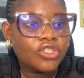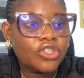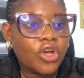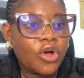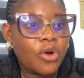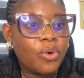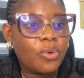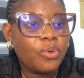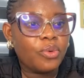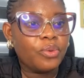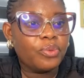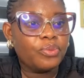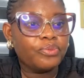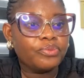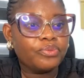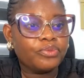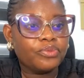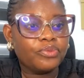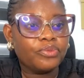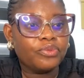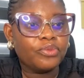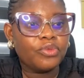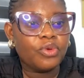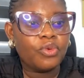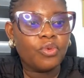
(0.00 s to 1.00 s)
So
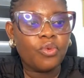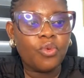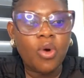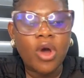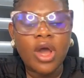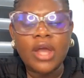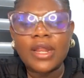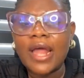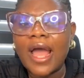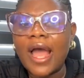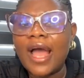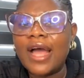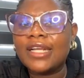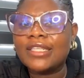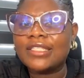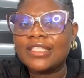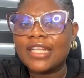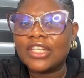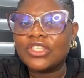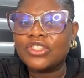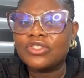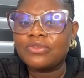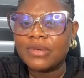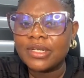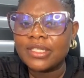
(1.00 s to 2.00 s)
what are
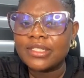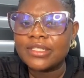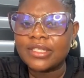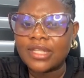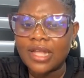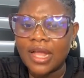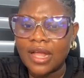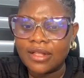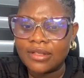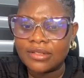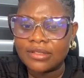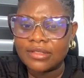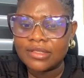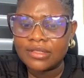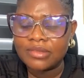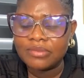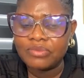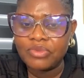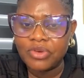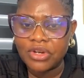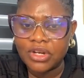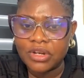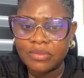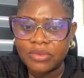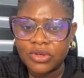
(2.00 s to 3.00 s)
attachment
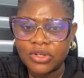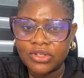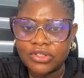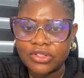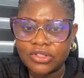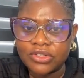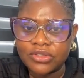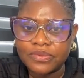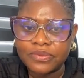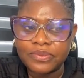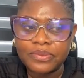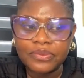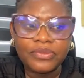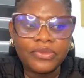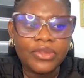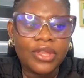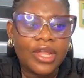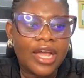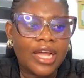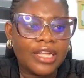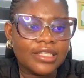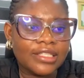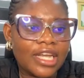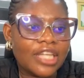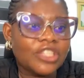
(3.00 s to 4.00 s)
styles? Pretty much.
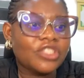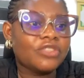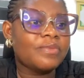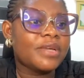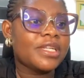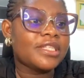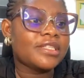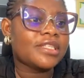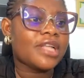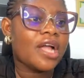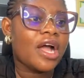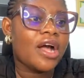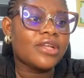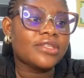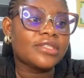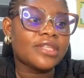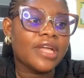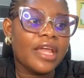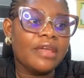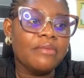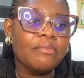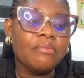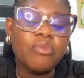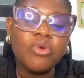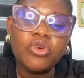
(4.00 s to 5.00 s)
Attachment styles
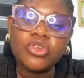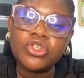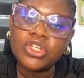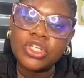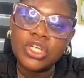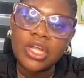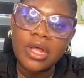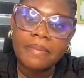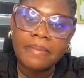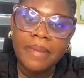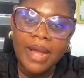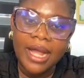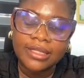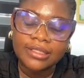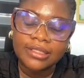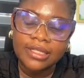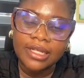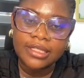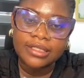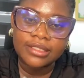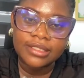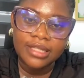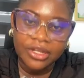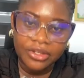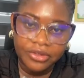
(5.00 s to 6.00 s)
are emotional
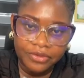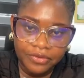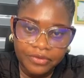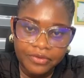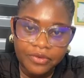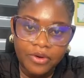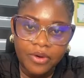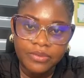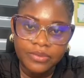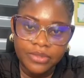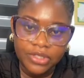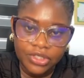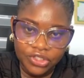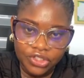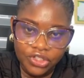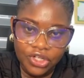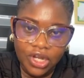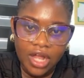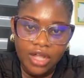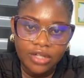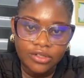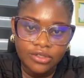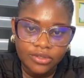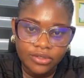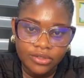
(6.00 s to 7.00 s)
patterns that you formed in
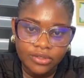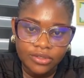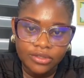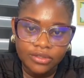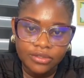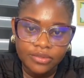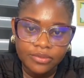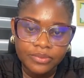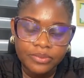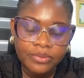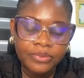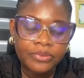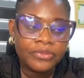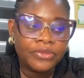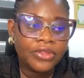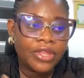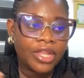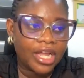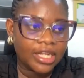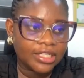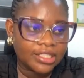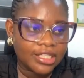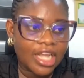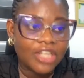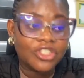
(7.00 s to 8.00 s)
childhood.
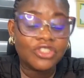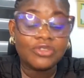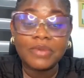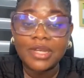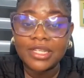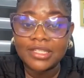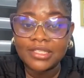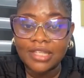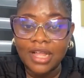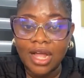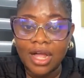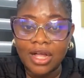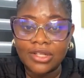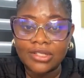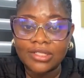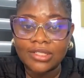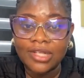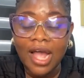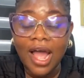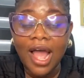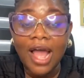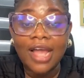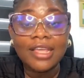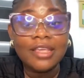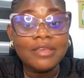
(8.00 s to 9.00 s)
Attachment
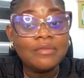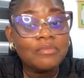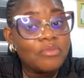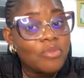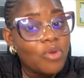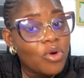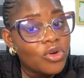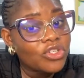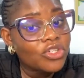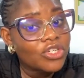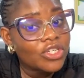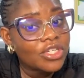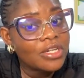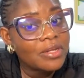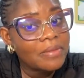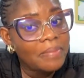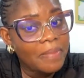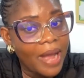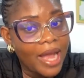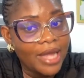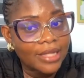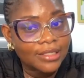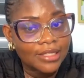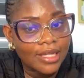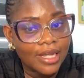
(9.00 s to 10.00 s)
styles are emotional
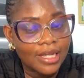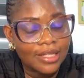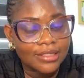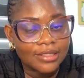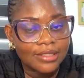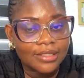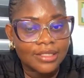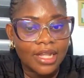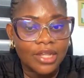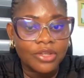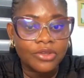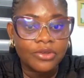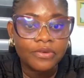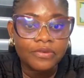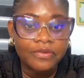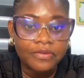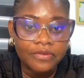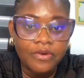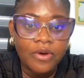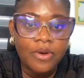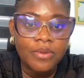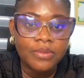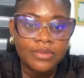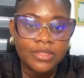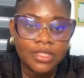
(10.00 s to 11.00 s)
patterns that you
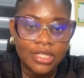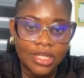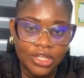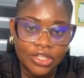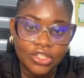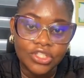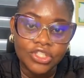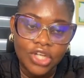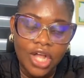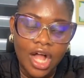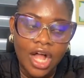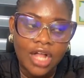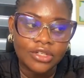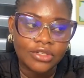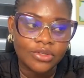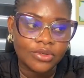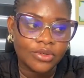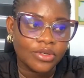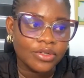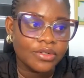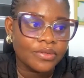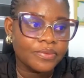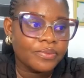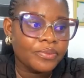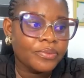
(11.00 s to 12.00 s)
formed in
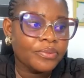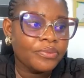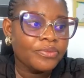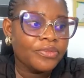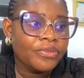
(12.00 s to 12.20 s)
childhood.